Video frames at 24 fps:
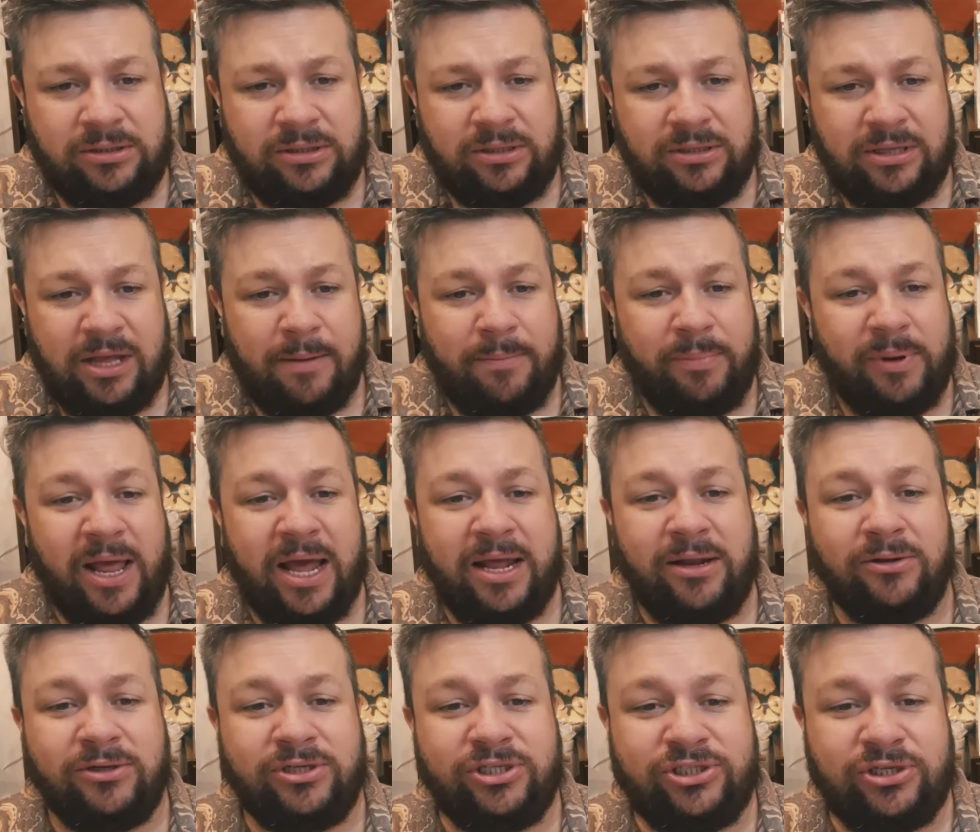That
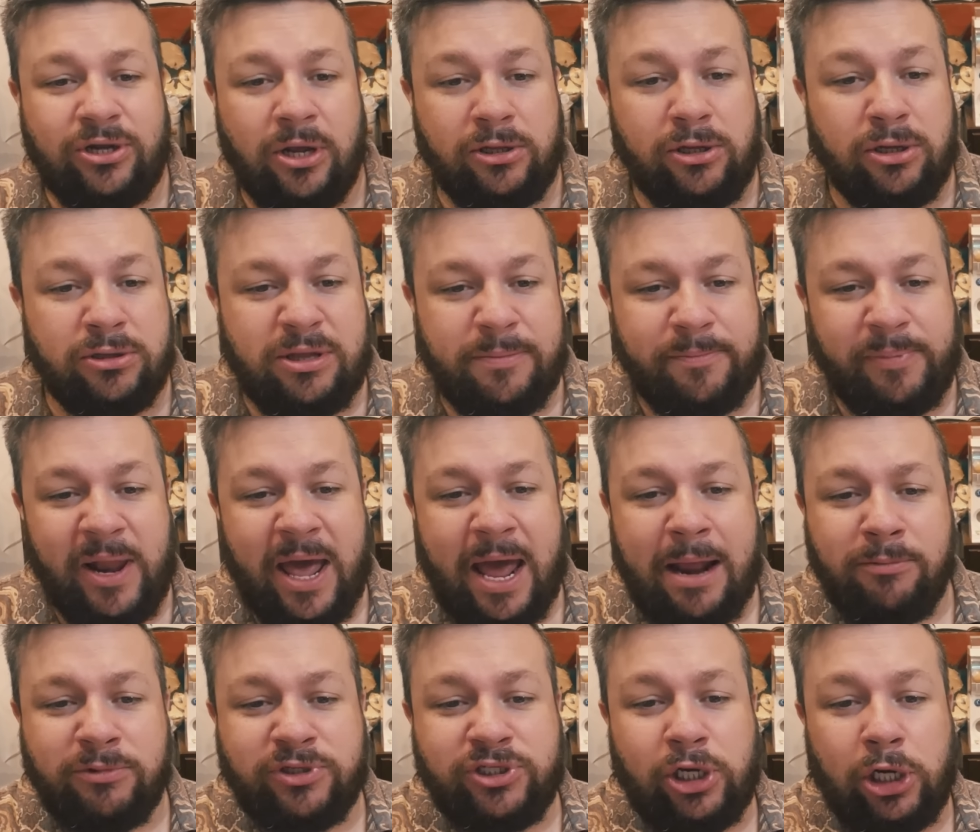plant looks so, look, the
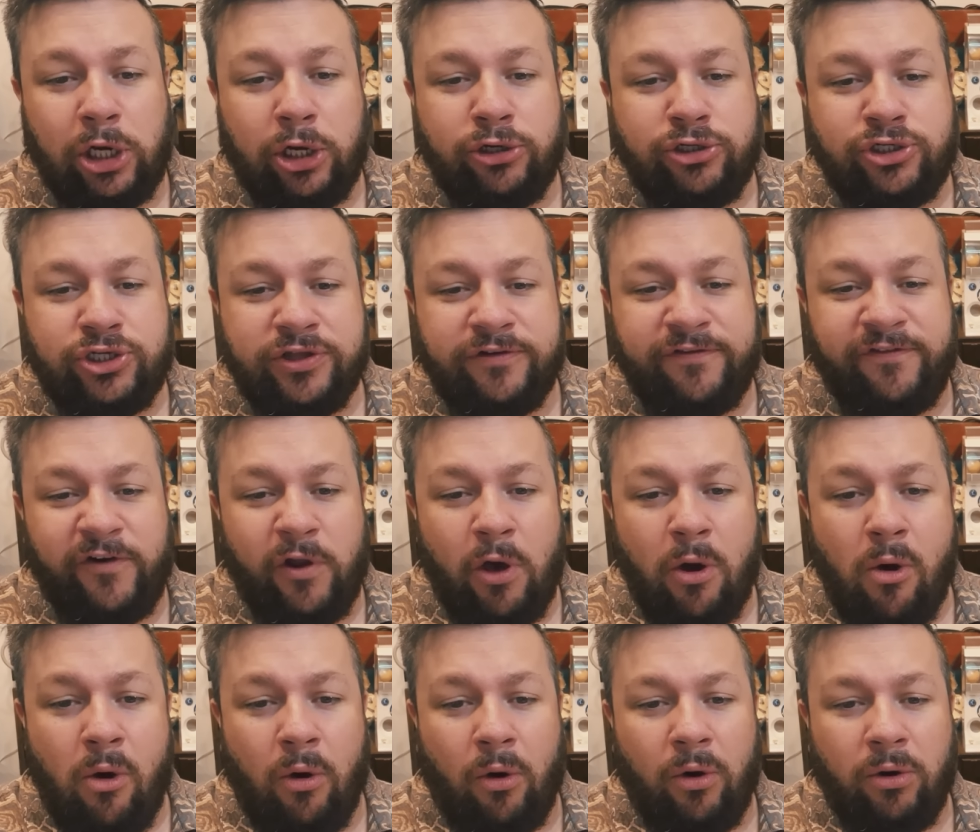plant was glued to the
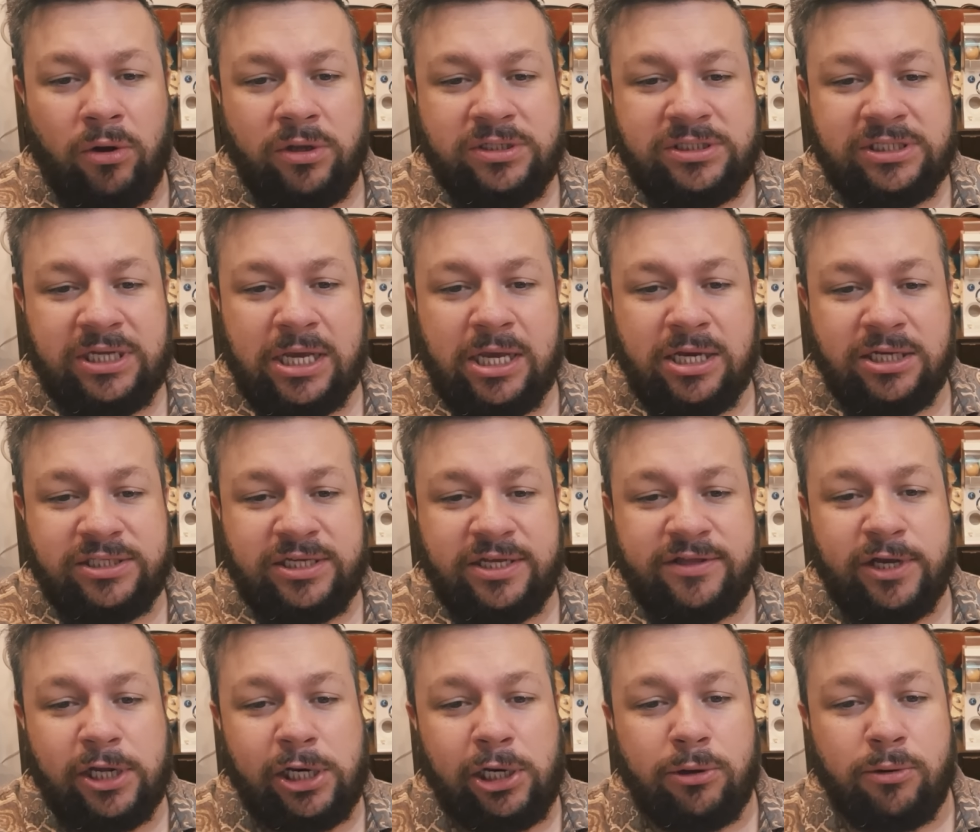floor. See, you can
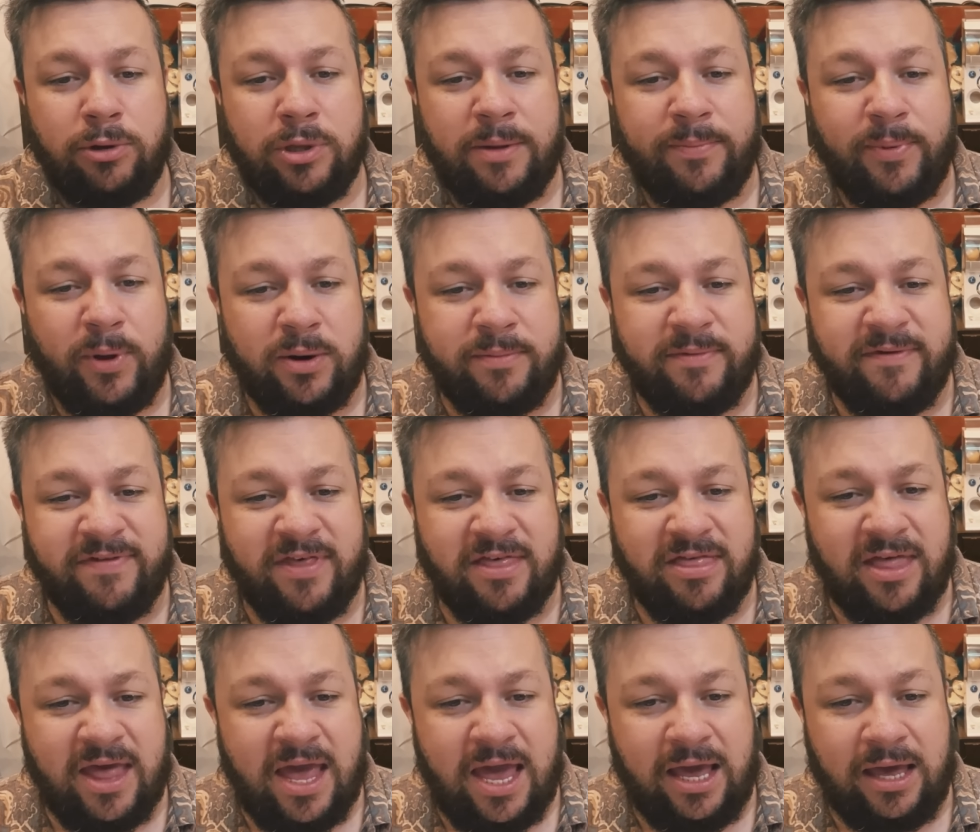see the glue on the bottom of the
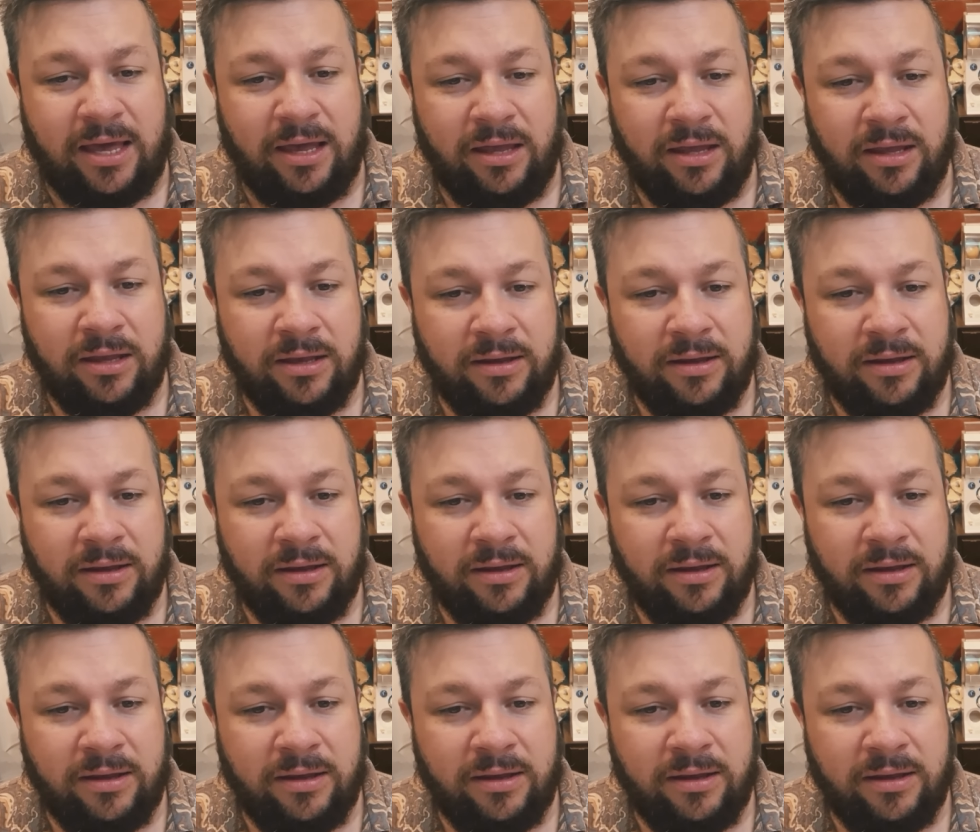thing.